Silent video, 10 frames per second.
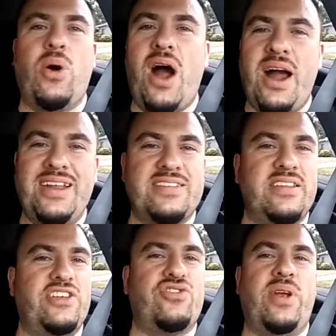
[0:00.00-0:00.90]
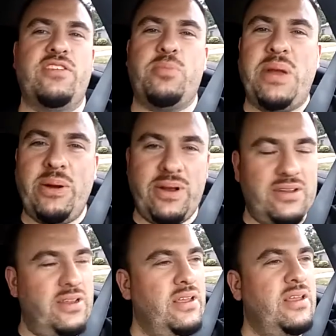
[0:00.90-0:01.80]
honestly,
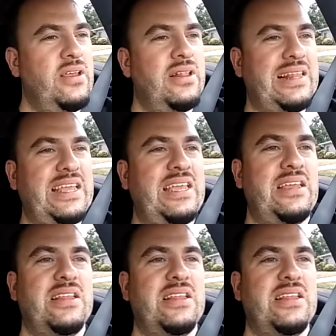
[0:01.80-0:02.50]
transparently,